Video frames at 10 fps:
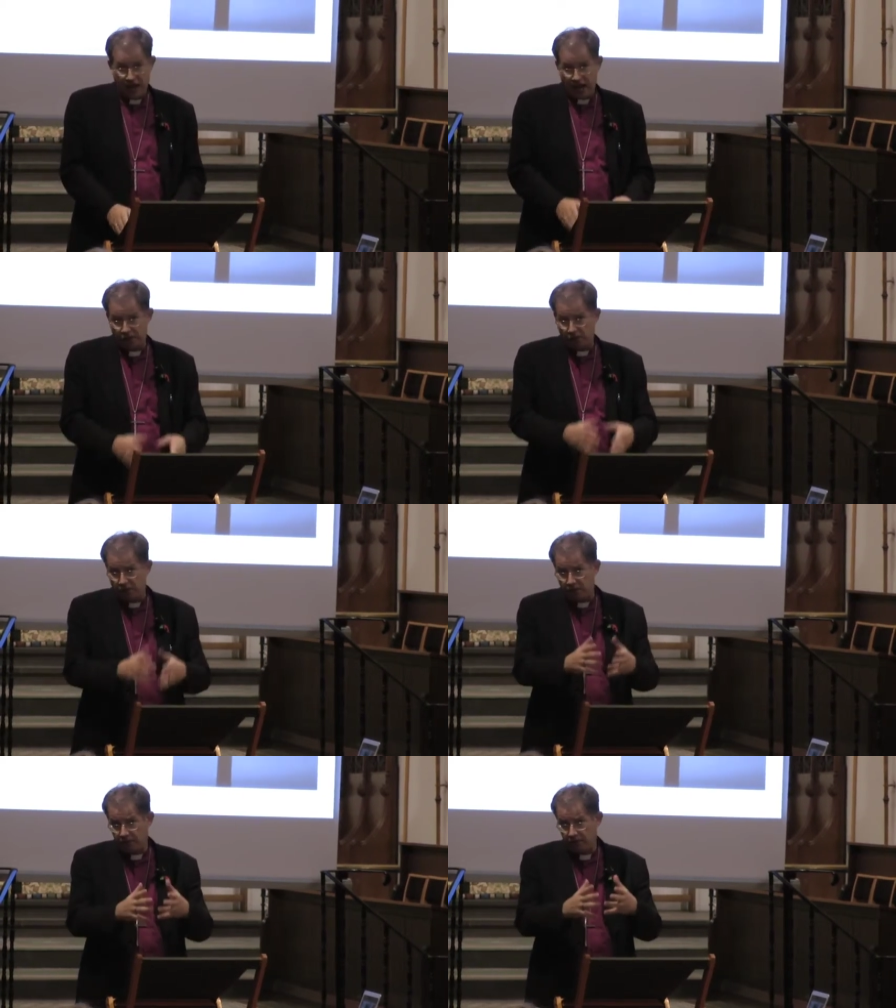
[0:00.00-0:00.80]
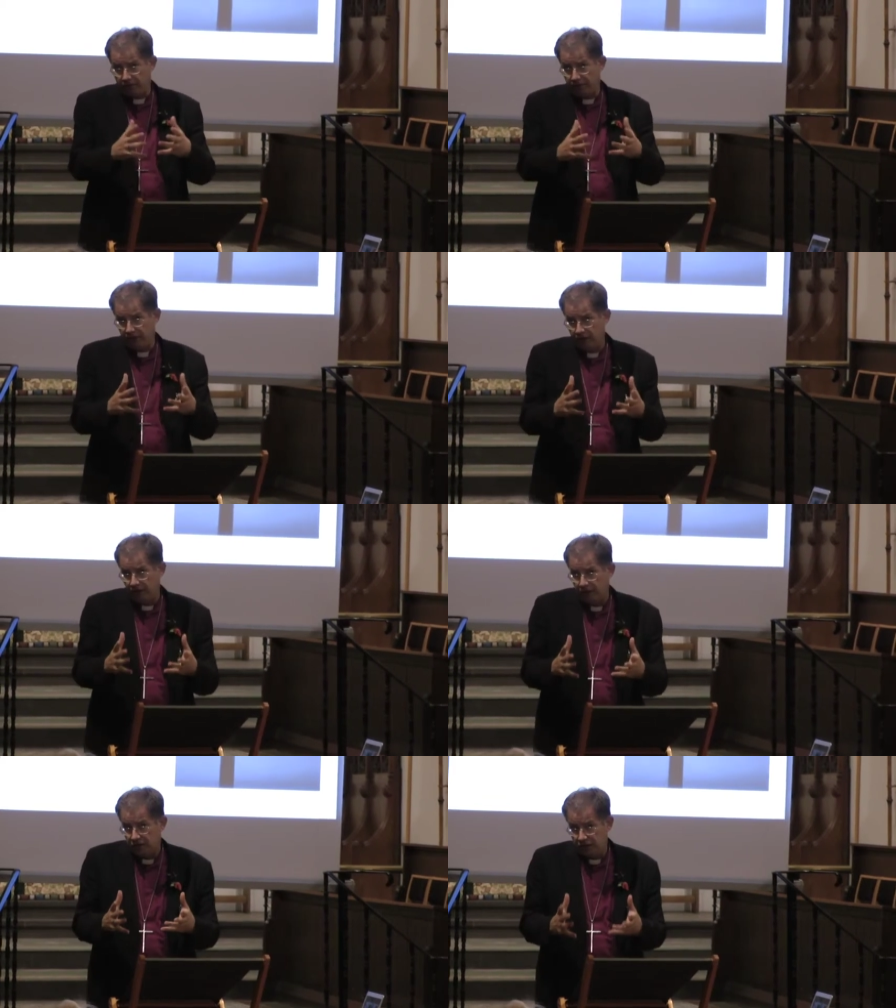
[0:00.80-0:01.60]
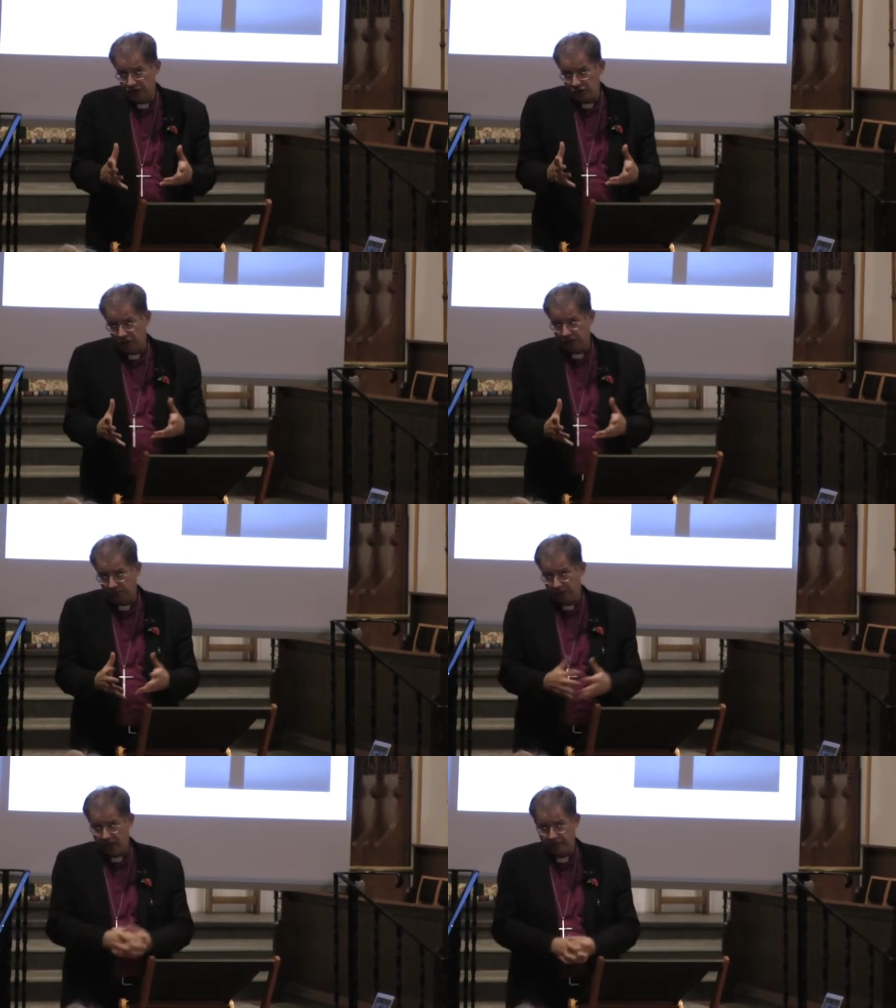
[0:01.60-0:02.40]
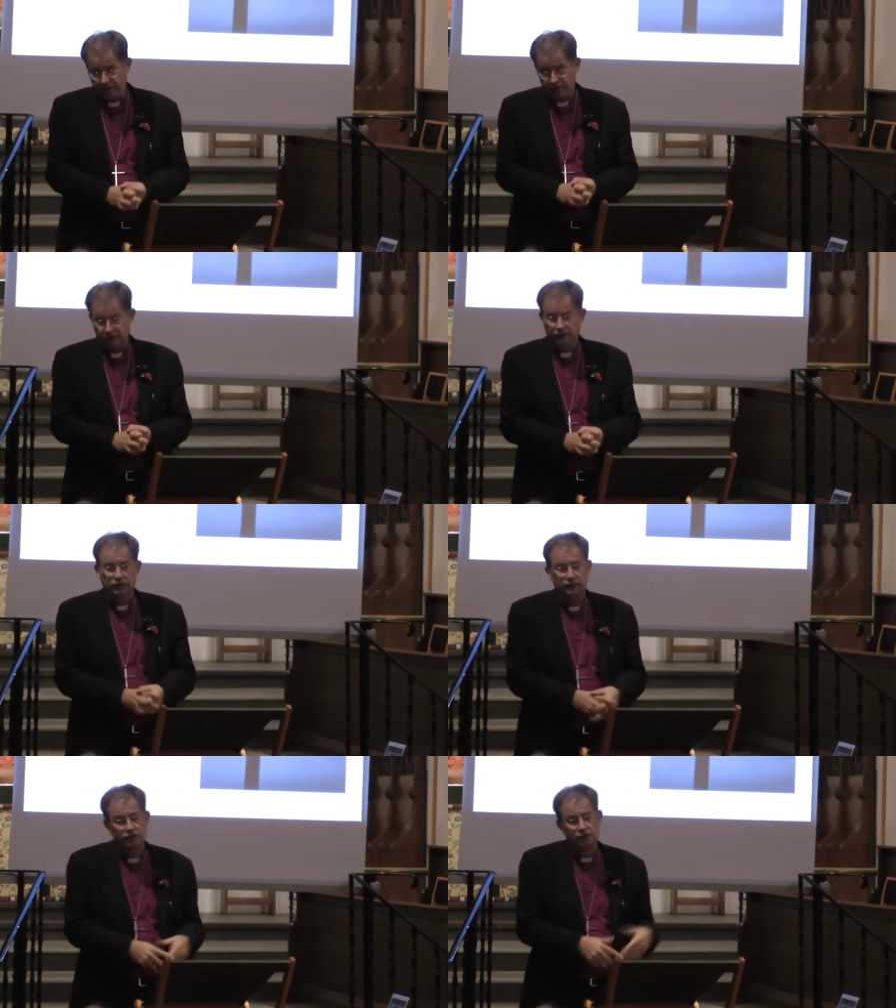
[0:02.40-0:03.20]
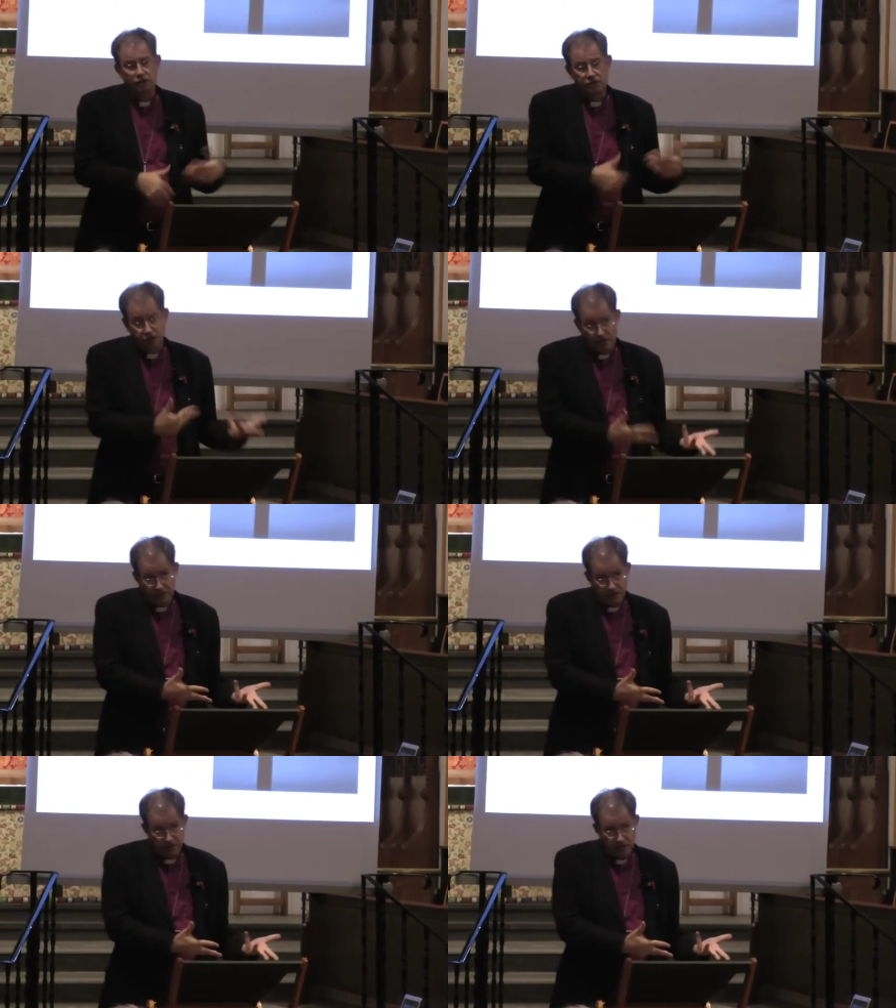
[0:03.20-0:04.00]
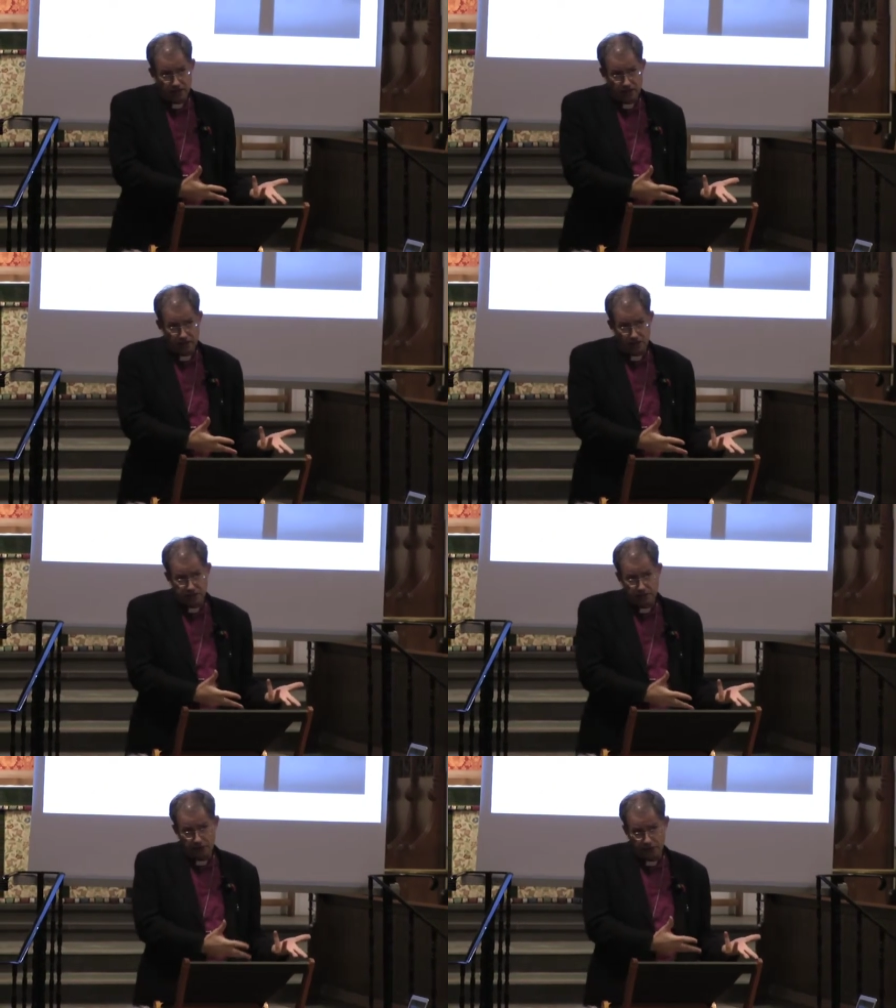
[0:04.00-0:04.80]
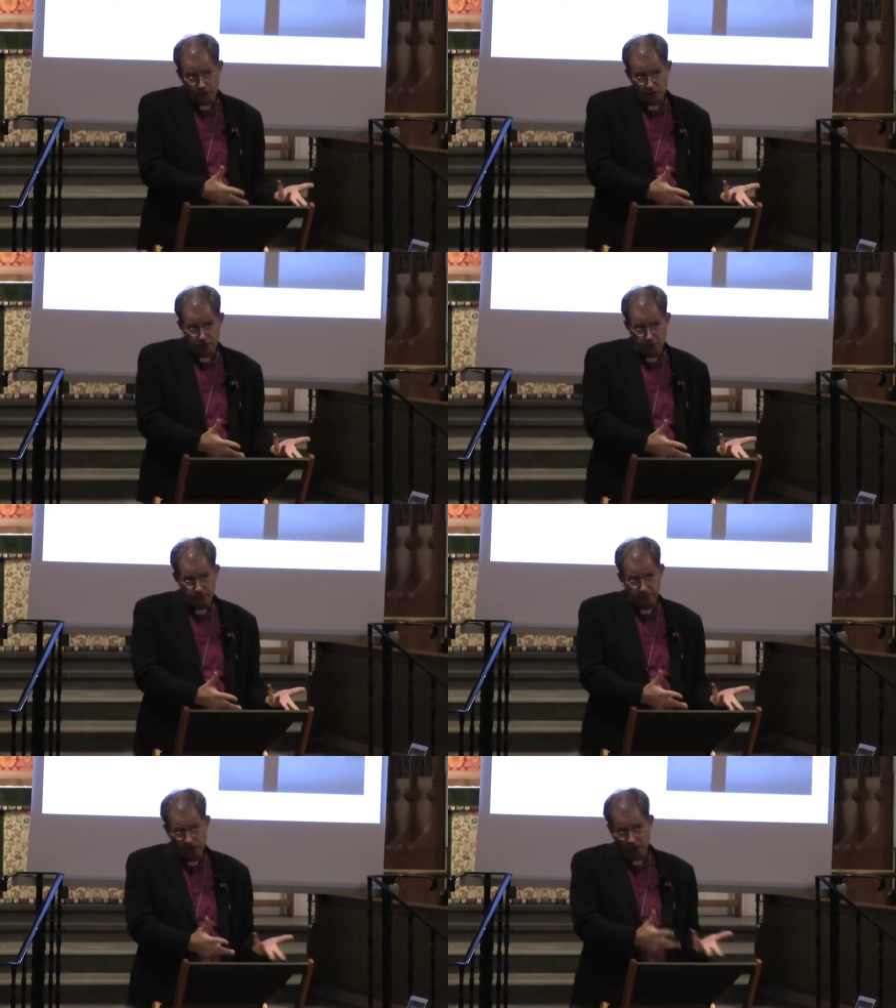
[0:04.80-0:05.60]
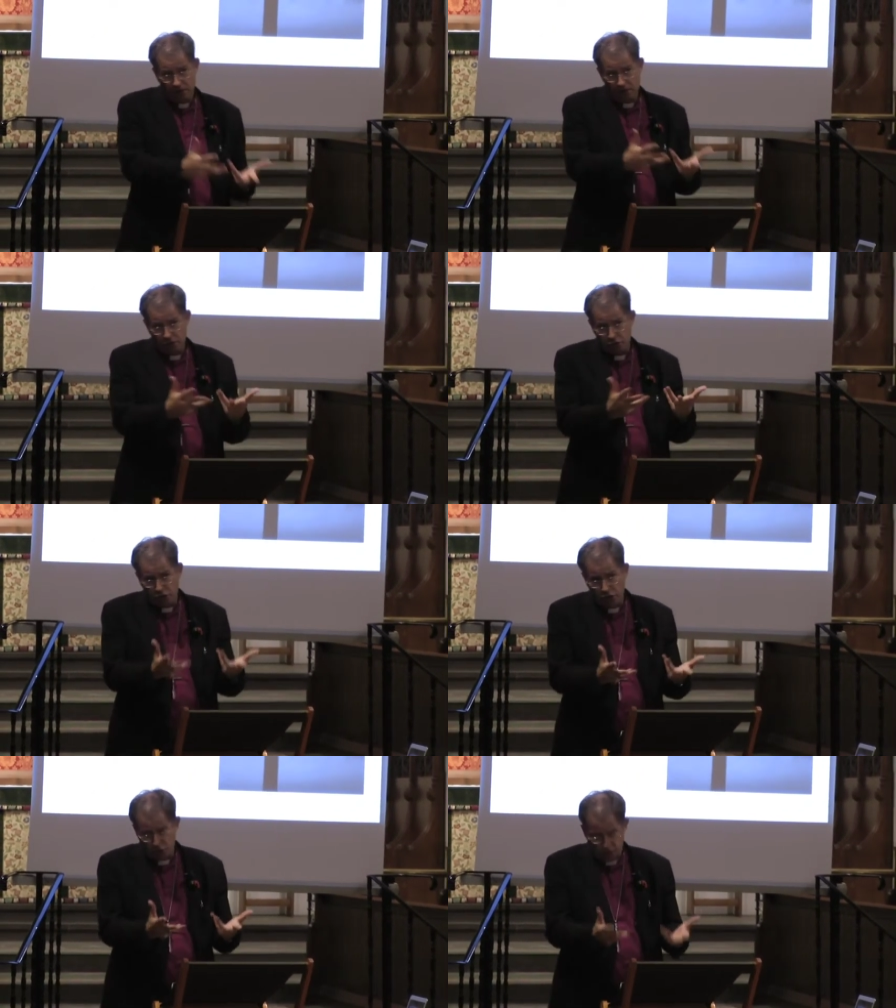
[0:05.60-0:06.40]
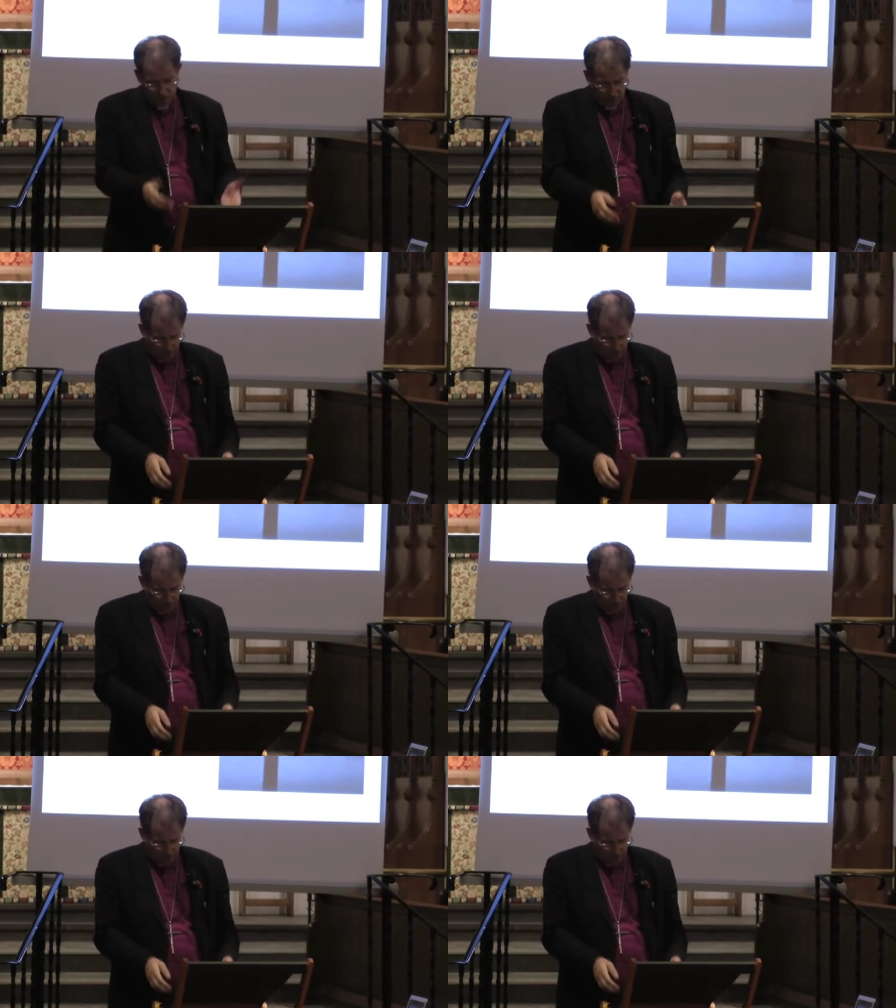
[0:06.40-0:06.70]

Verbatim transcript: the annual rhythm of teaching the faith, sowing the seed of the gospel in the autumn, nurturing the